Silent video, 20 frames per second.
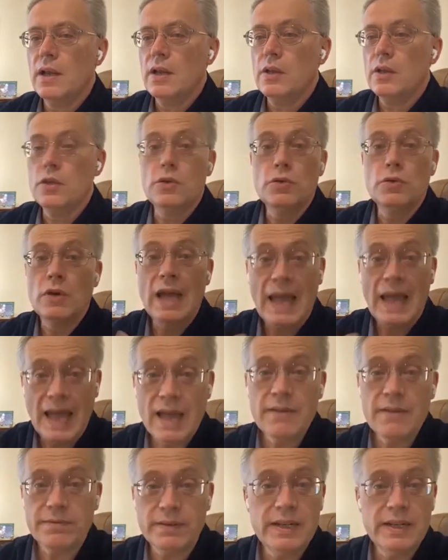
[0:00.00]
you
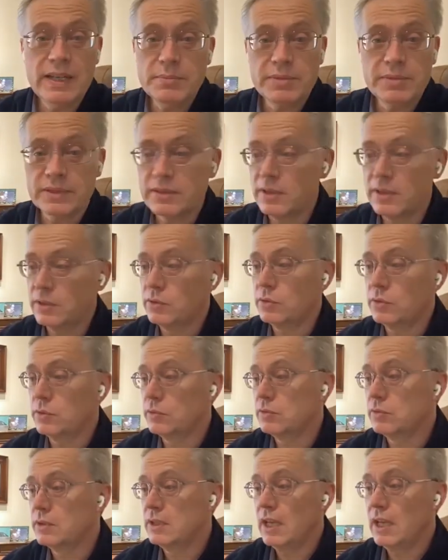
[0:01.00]
have liberty
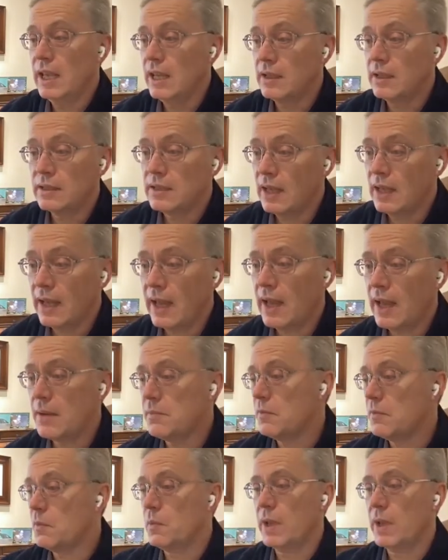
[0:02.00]
to take time